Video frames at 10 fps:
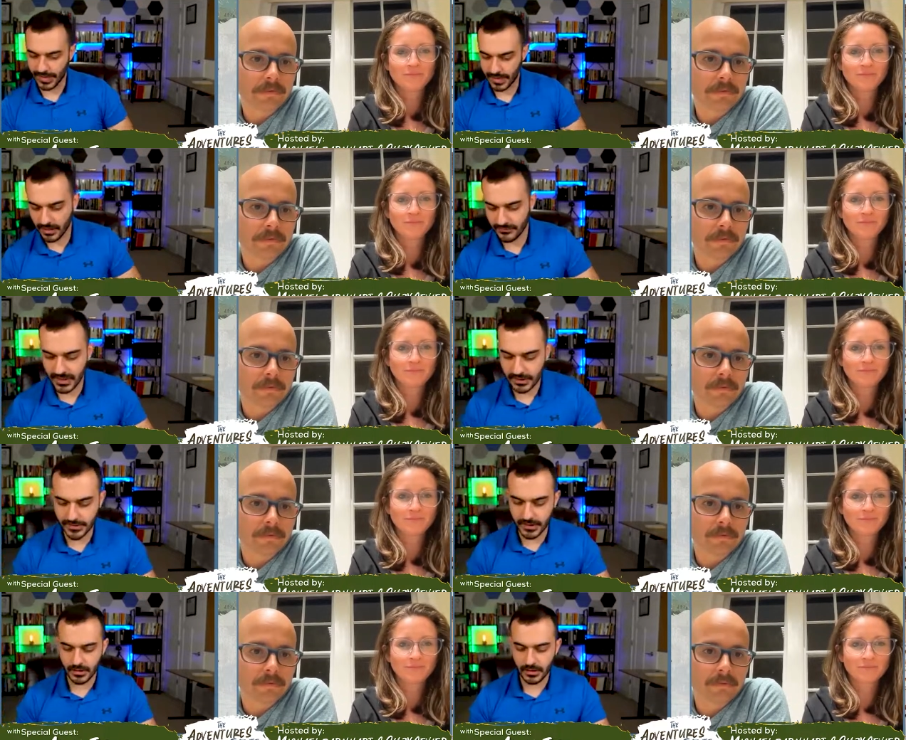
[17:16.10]
Speaker 1: And if they
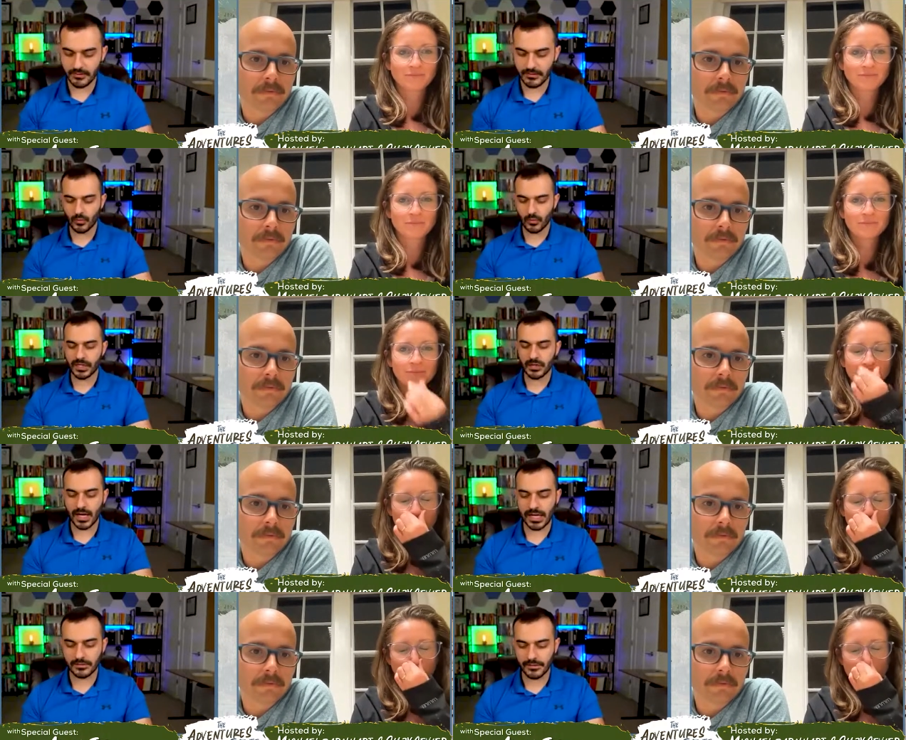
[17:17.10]
did, when they
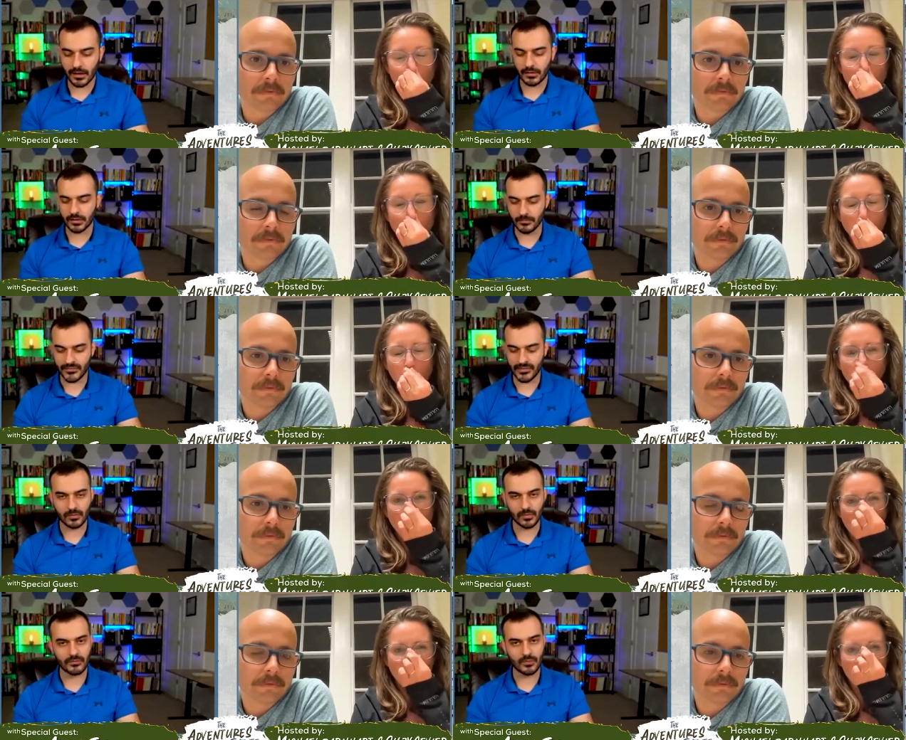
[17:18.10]
cracked down,
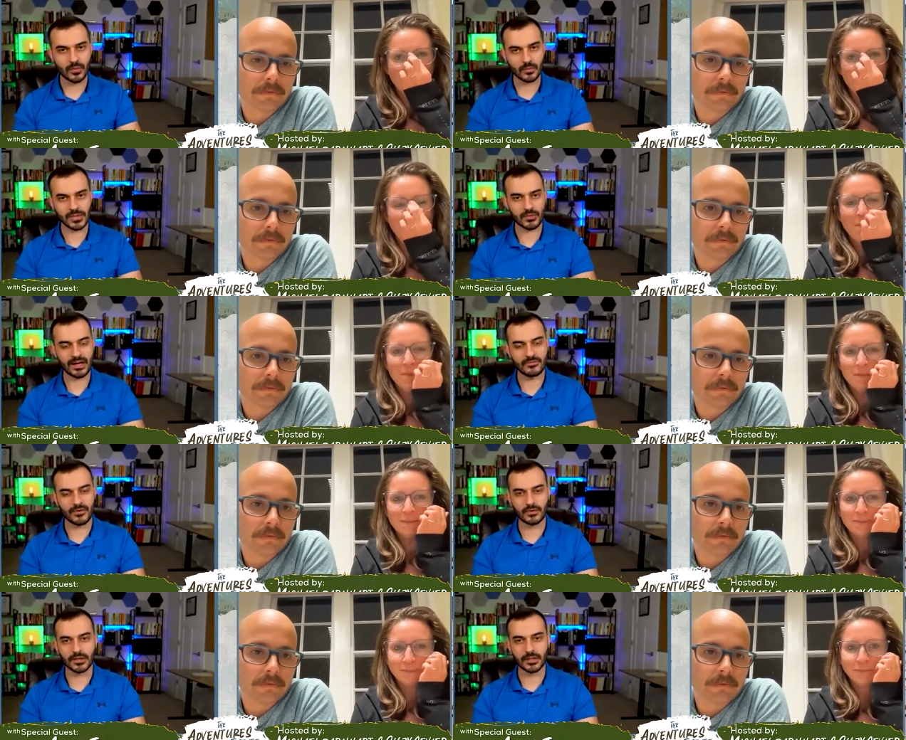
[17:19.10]
everything everyone was
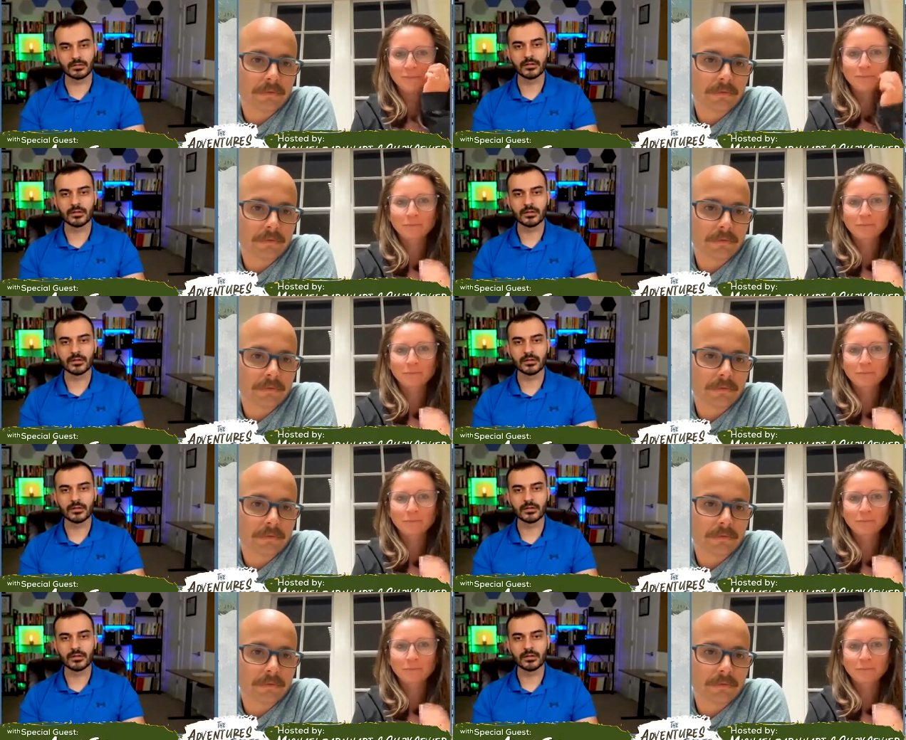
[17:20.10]
grandfathered in.